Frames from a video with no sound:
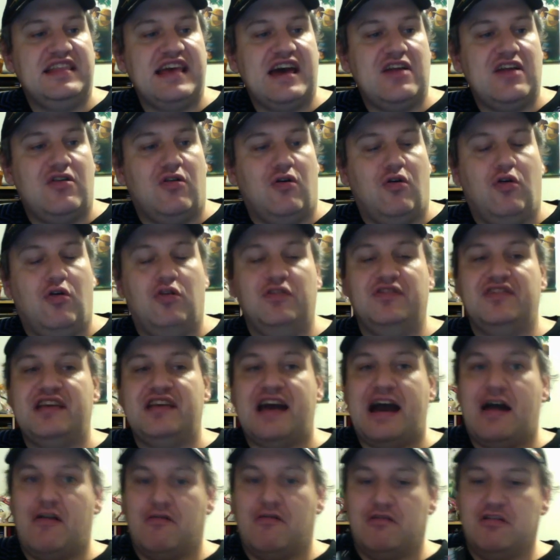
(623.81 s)
that old
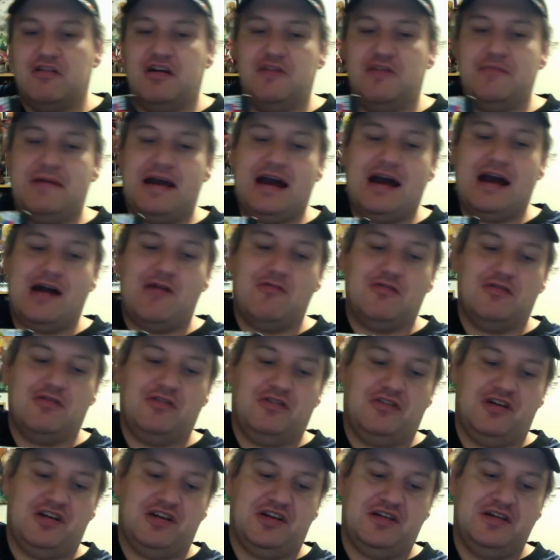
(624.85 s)
Tower of Power
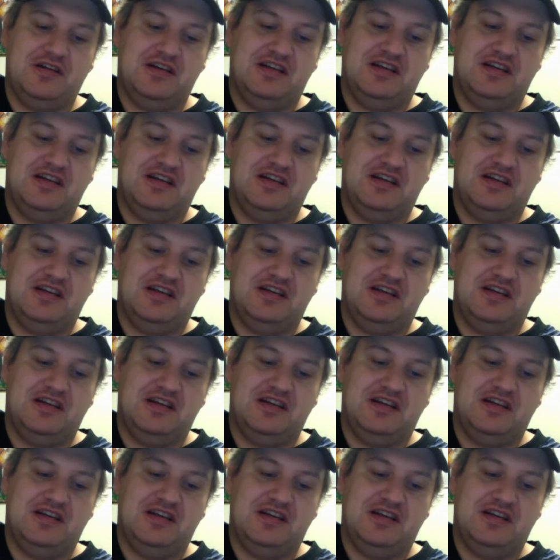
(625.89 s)
look.